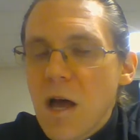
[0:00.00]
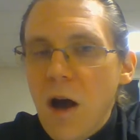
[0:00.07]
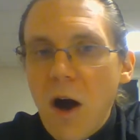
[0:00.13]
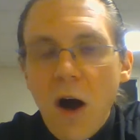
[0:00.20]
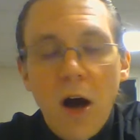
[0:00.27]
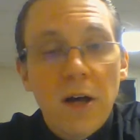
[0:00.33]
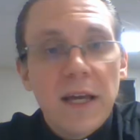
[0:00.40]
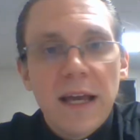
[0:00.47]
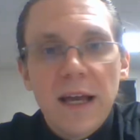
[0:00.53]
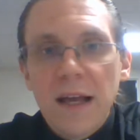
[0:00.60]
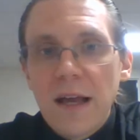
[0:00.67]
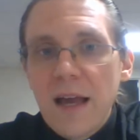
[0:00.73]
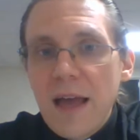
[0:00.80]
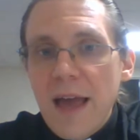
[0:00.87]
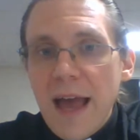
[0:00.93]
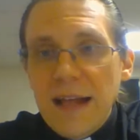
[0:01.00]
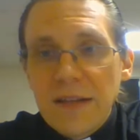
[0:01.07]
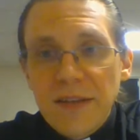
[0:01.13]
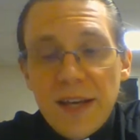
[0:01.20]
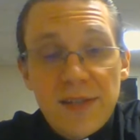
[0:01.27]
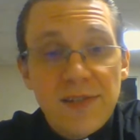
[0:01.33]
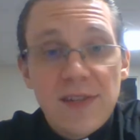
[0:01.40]
hugging and
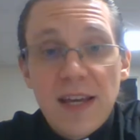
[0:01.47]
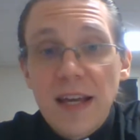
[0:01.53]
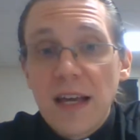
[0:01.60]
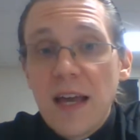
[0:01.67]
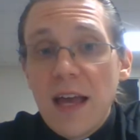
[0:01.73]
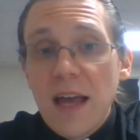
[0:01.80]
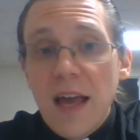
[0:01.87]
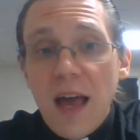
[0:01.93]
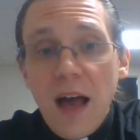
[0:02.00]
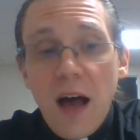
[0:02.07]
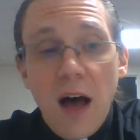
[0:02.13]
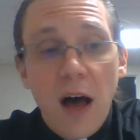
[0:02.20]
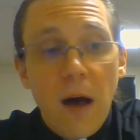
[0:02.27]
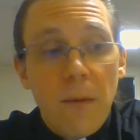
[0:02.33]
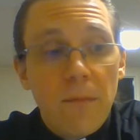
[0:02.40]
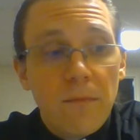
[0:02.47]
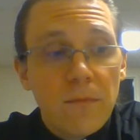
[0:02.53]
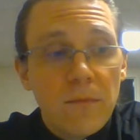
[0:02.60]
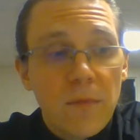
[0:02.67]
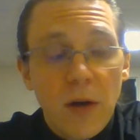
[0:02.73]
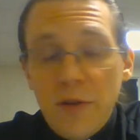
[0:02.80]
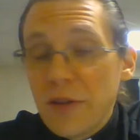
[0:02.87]
kissing on
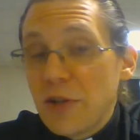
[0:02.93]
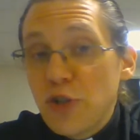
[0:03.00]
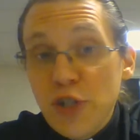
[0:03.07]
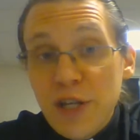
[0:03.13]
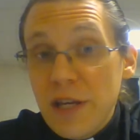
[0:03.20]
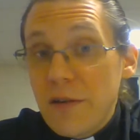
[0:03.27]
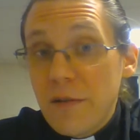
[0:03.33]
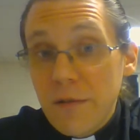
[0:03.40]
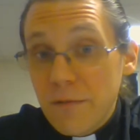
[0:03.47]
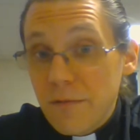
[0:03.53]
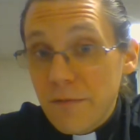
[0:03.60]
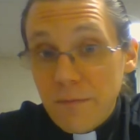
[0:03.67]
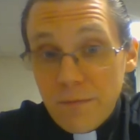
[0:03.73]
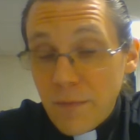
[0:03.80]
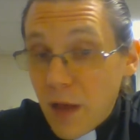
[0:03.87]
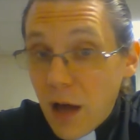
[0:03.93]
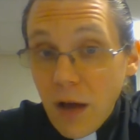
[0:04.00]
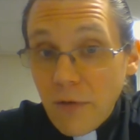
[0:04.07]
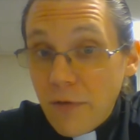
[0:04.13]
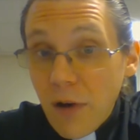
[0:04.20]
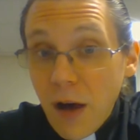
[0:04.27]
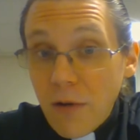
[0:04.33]
the cheek
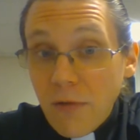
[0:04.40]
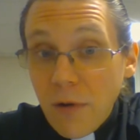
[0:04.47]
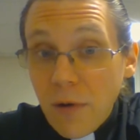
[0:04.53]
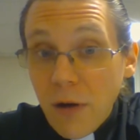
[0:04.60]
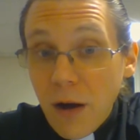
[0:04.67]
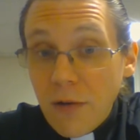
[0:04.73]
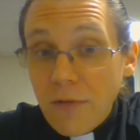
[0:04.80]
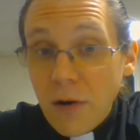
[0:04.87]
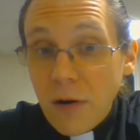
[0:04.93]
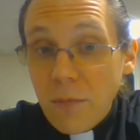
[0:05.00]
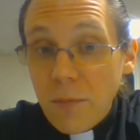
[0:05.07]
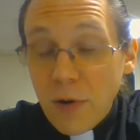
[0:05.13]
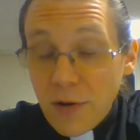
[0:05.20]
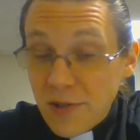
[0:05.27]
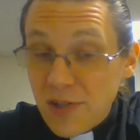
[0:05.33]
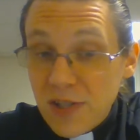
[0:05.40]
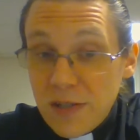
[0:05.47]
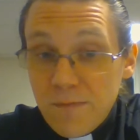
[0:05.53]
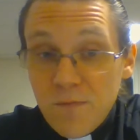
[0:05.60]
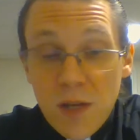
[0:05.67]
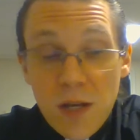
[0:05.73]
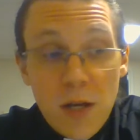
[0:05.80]
of a person
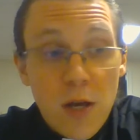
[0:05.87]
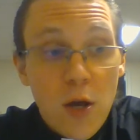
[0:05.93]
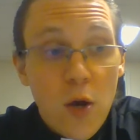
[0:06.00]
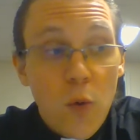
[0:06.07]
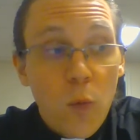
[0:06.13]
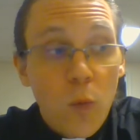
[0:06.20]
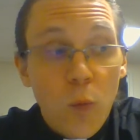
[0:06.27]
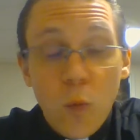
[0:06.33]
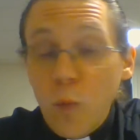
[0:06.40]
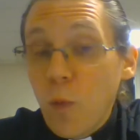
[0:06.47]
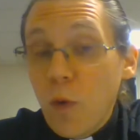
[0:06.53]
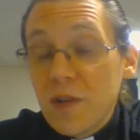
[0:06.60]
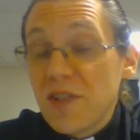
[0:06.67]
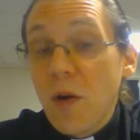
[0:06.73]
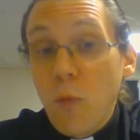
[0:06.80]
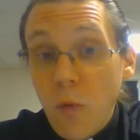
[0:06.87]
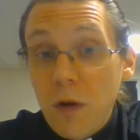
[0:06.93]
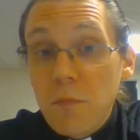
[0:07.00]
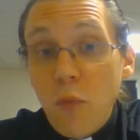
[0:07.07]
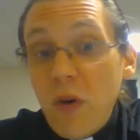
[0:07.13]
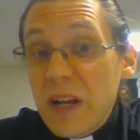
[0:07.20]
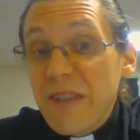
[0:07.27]
was at one
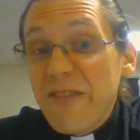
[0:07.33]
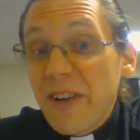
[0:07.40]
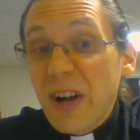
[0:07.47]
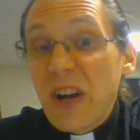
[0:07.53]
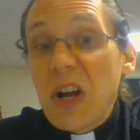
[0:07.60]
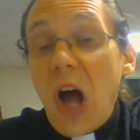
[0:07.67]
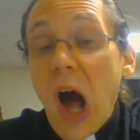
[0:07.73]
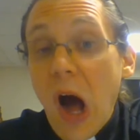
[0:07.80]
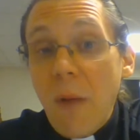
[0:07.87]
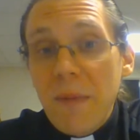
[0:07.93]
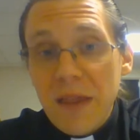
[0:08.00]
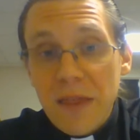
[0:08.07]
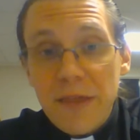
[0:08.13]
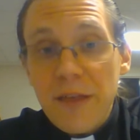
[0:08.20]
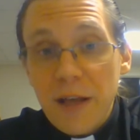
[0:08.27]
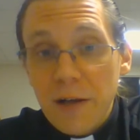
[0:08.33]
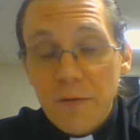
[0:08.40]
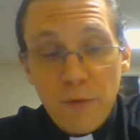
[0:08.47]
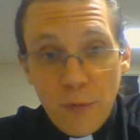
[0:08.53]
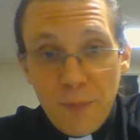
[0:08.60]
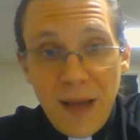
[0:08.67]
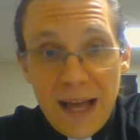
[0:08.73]
point a very common thing
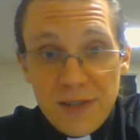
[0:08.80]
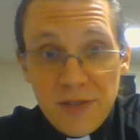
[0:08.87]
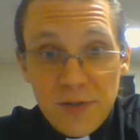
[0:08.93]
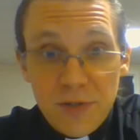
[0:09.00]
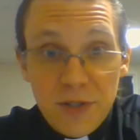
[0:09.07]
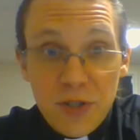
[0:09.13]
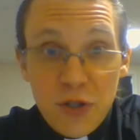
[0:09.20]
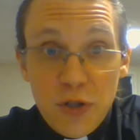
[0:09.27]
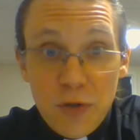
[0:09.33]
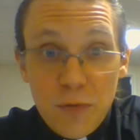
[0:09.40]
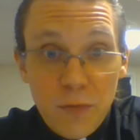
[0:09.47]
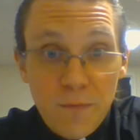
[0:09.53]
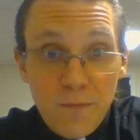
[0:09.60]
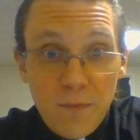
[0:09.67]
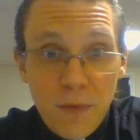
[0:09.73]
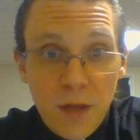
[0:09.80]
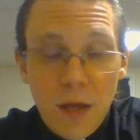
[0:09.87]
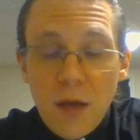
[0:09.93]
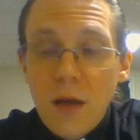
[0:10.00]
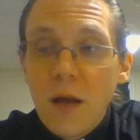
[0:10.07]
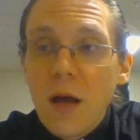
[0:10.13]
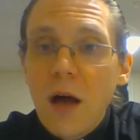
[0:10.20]
for a pastor to do.
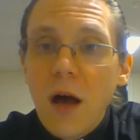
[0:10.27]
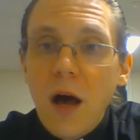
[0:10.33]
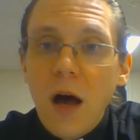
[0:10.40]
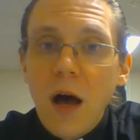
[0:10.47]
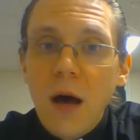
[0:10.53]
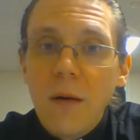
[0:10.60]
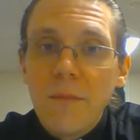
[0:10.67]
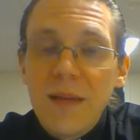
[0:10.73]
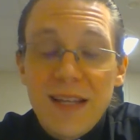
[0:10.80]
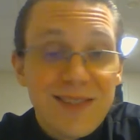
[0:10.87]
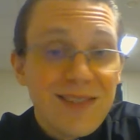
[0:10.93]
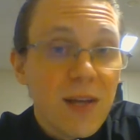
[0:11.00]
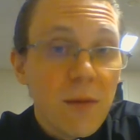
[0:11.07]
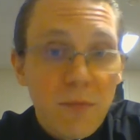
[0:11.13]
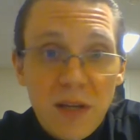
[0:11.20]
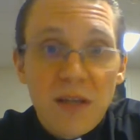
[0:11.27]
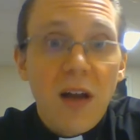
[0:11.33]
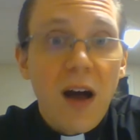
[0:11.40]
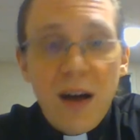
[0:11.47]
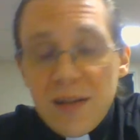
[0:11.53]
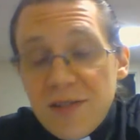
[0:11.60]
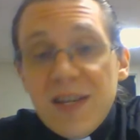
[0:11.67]
In some
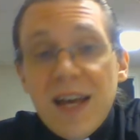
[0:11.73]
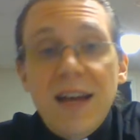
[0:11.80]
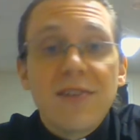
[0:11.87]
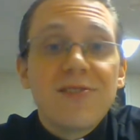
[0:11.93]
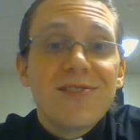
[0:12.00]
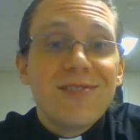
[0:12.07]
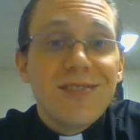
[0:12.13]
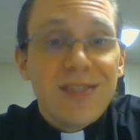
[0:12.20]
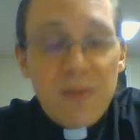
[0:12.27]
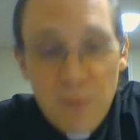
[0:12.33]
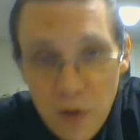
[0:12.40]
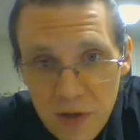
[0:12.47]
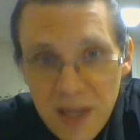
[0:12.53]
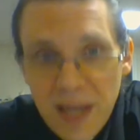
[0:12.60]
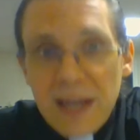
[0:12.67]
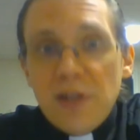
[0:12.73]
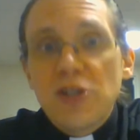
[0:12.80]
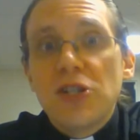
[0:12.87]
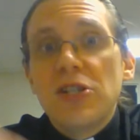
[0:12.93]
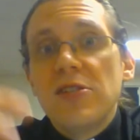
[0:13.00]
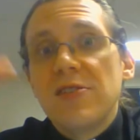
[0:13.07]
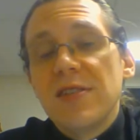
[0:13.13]
contexts, in some
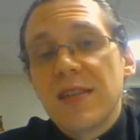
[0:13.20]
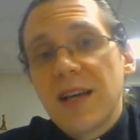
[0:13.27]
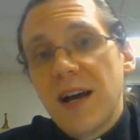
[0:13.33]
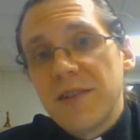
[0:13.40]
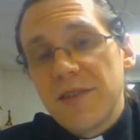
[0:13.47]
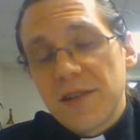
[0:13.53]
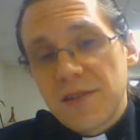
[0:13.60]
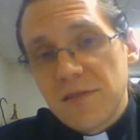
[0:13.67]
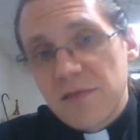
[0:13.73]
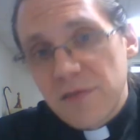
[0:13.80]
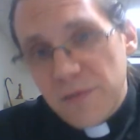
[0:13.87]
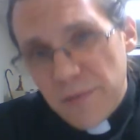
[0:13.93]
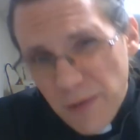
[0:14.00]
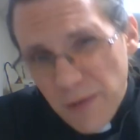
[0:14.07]
locations, in the context of certain